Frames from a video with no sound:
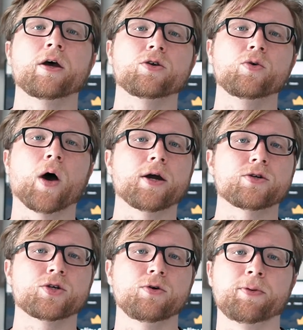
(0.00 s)
You hire
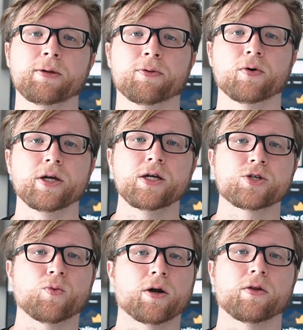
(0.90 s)
2 people.
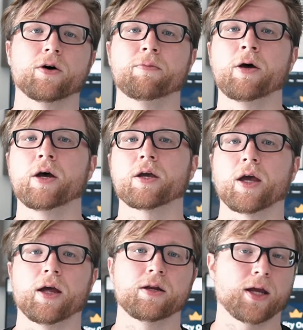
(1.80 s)
Each one of them
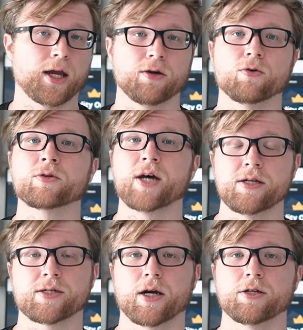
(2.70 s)
can handle
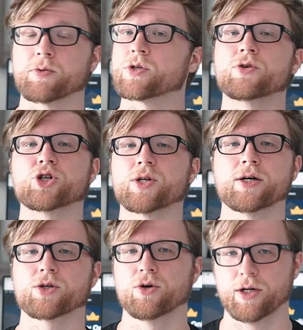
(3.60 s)
10 sites because they're just not
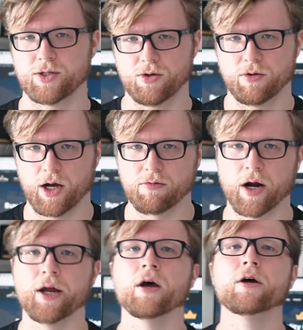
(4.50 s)
as good as you yet,
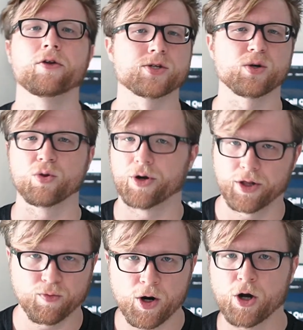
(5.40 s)
right? They're still
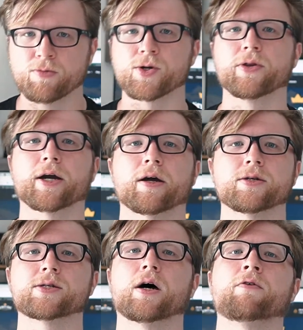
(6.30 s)
learning the ropes, all that kind
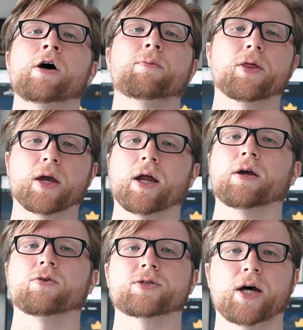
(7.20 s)
of stuff, but they can
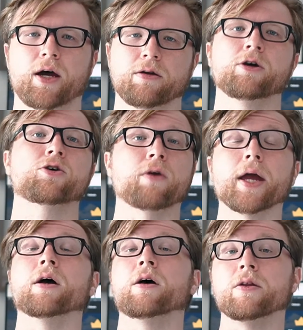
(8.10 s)
handle 10.
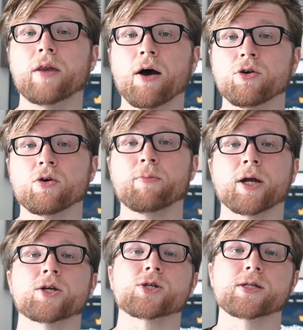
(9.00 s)
Great. Now you're
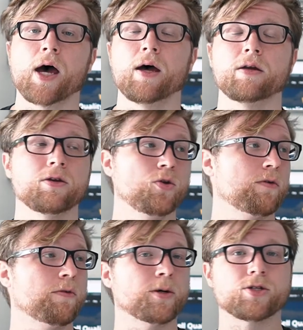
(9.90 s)
managing 10, you
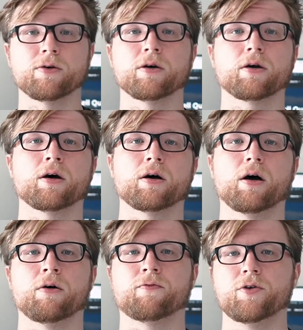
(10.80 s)
have a bunch
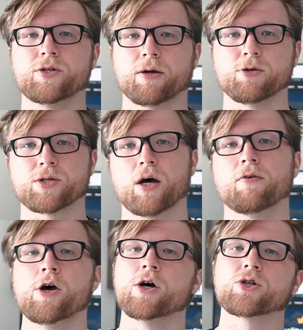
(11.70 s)
of free time
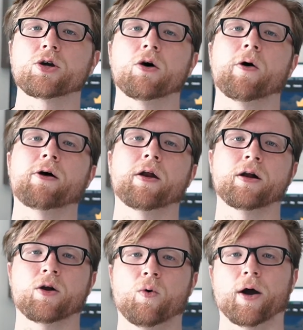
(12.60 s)
yourself to go out
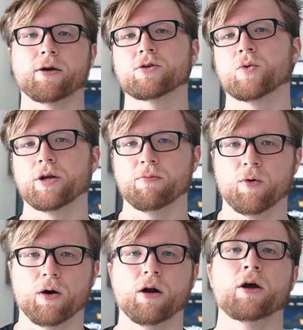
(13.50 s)
and acquire 20
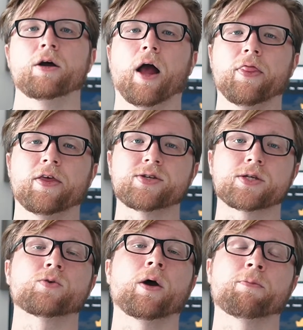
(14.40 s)
more. And this
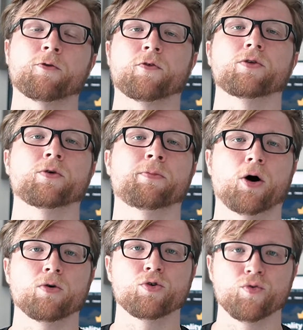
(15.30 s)
is the way a Portfolio
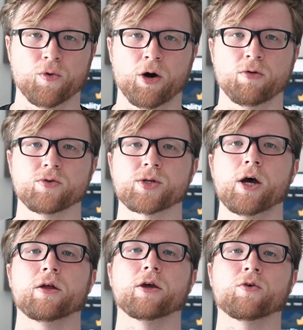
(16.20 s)
Paul grows.
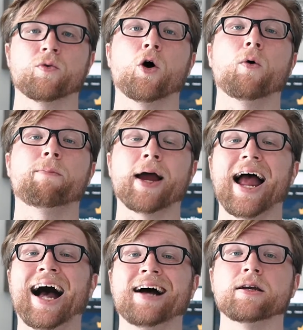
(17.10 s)
They grow by
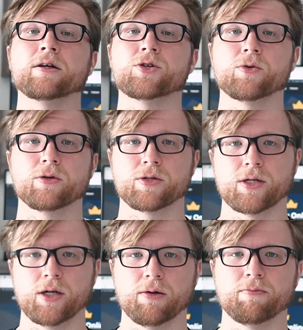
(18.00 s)
adding to their team